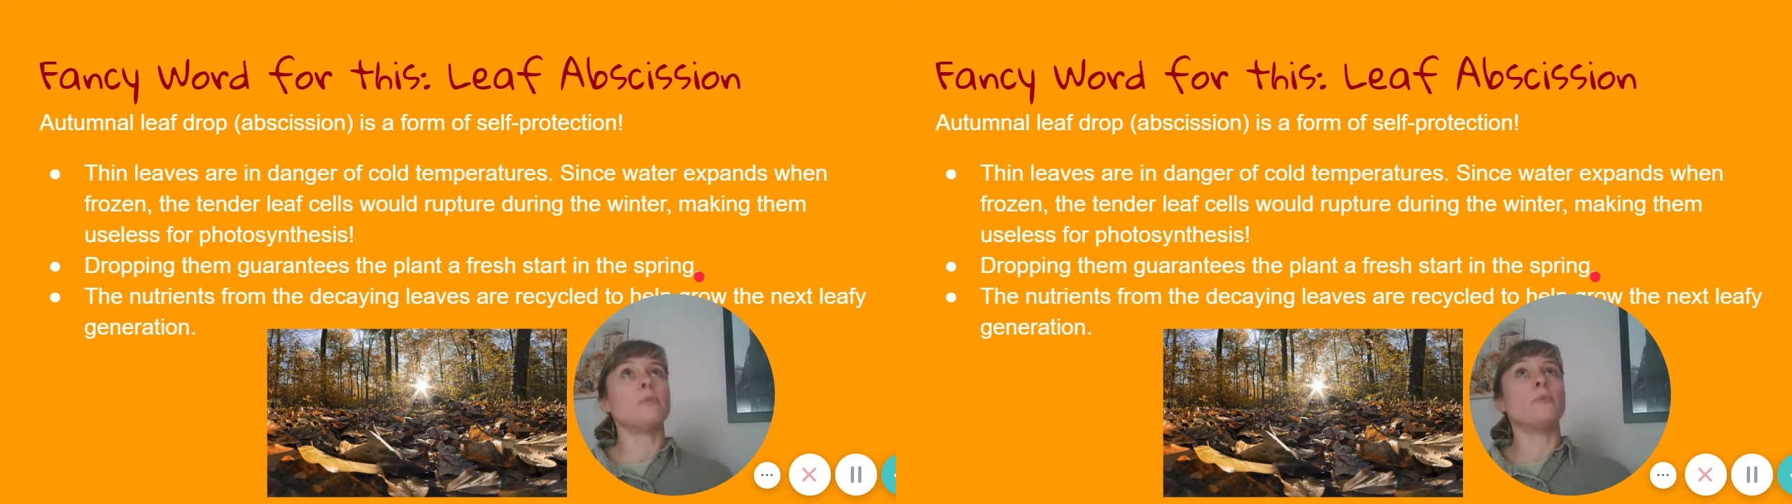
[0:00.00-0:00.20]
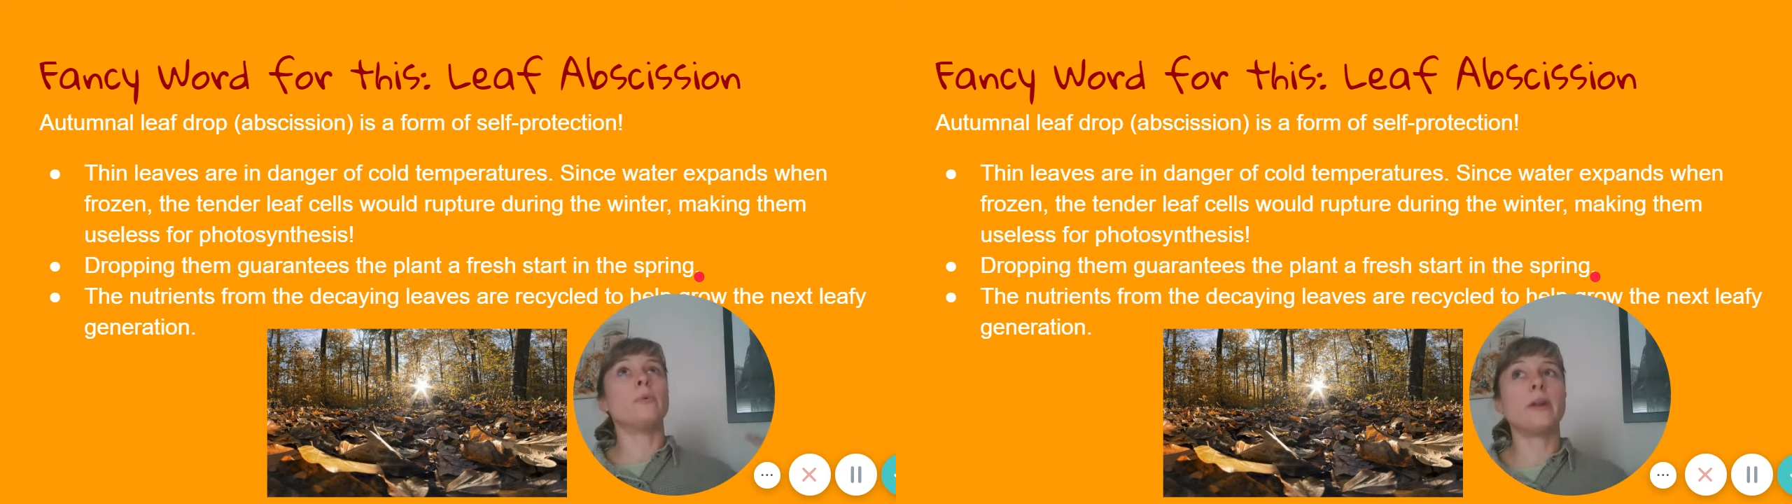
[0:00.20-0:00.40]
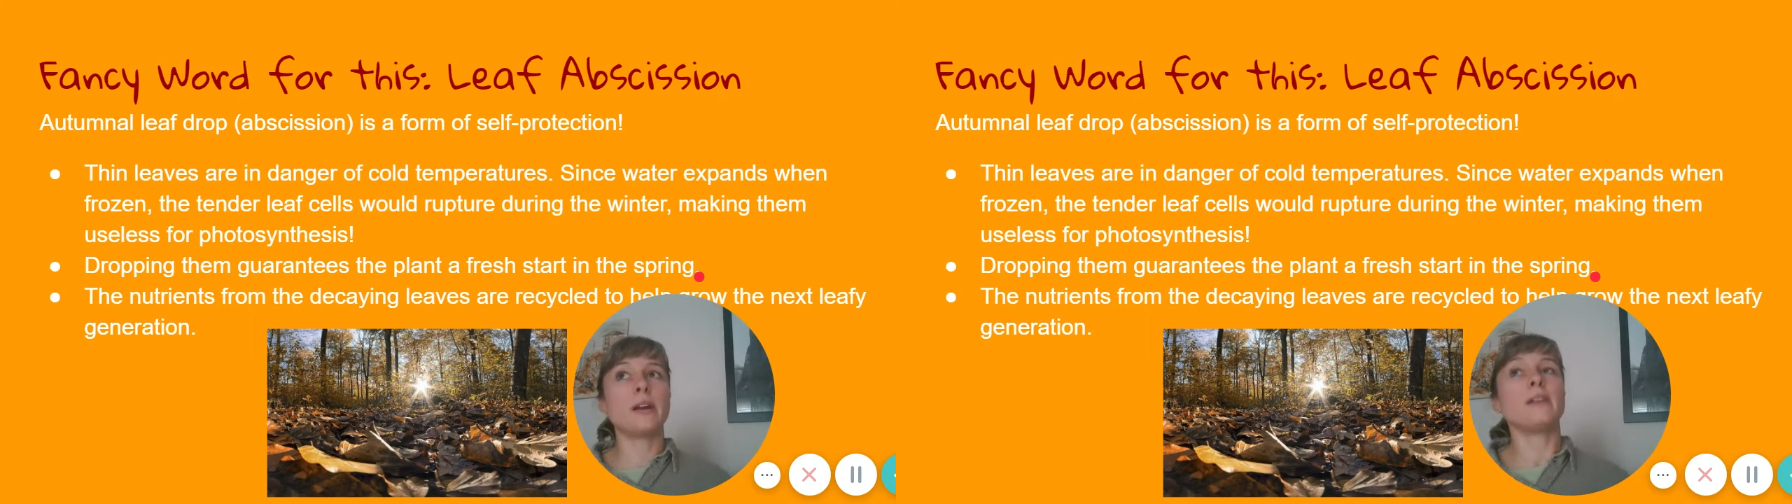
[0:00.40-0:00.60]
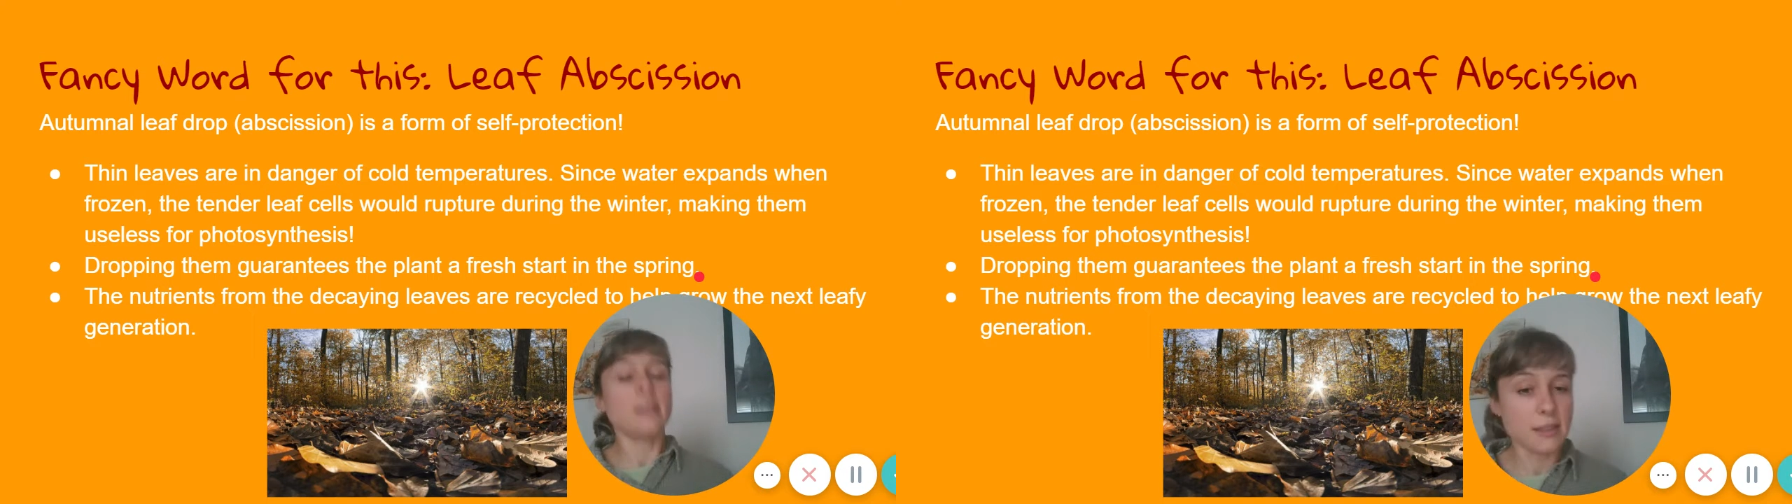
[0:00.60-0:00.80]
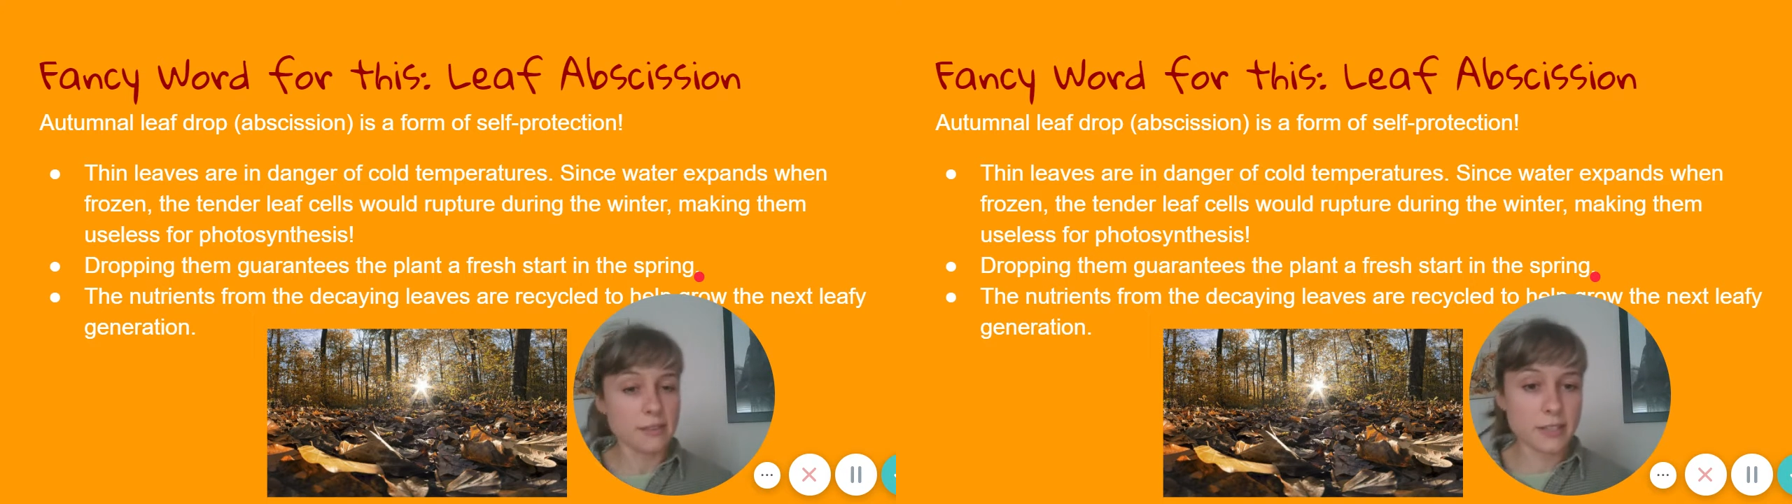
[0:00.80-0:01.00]
What are
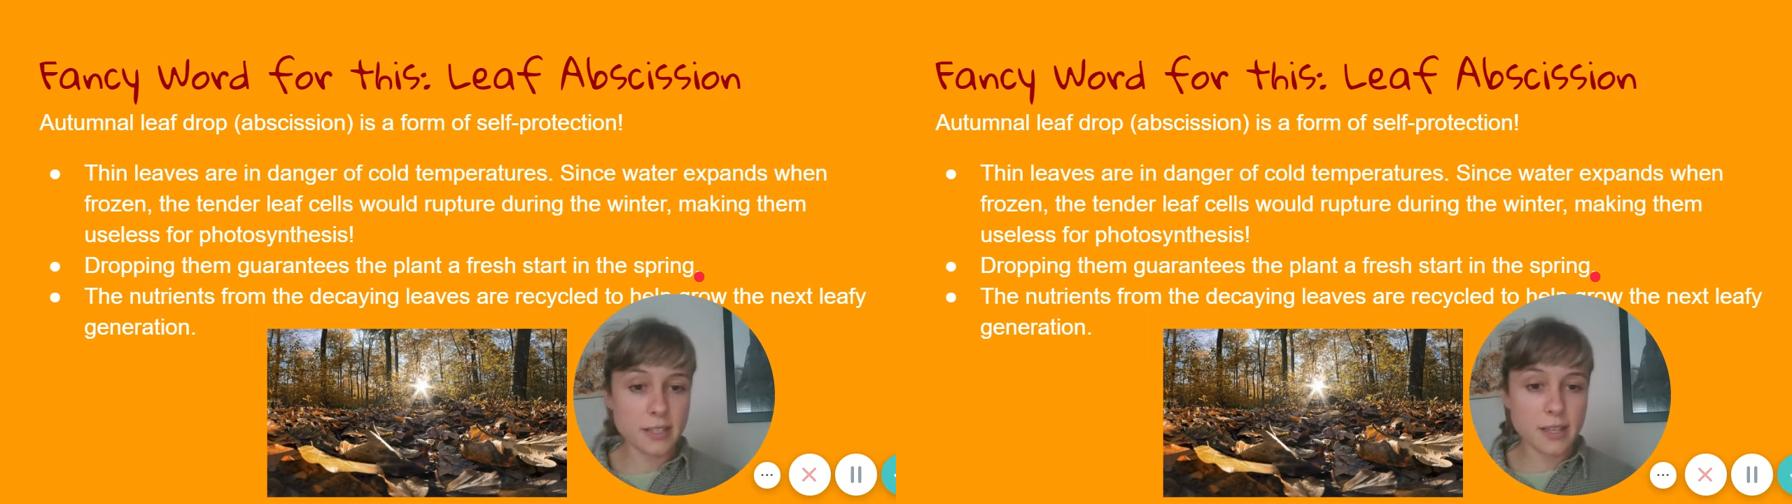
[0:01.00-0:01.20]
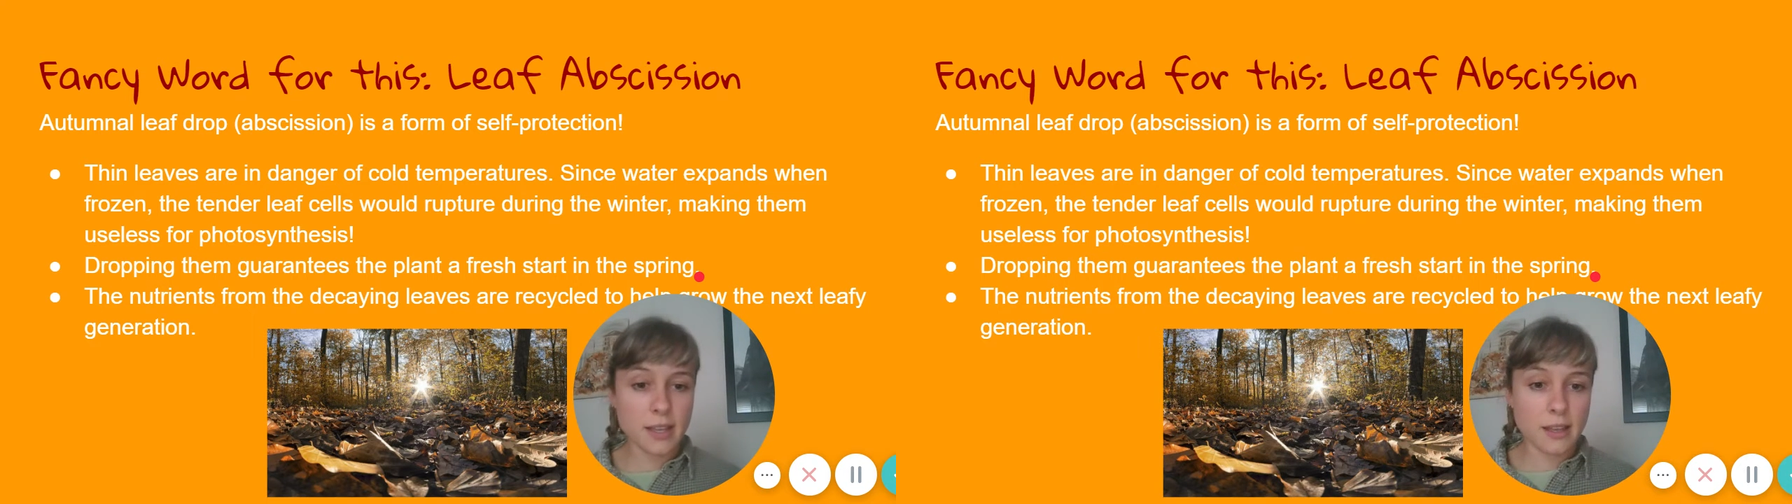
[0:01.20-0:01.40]
leaves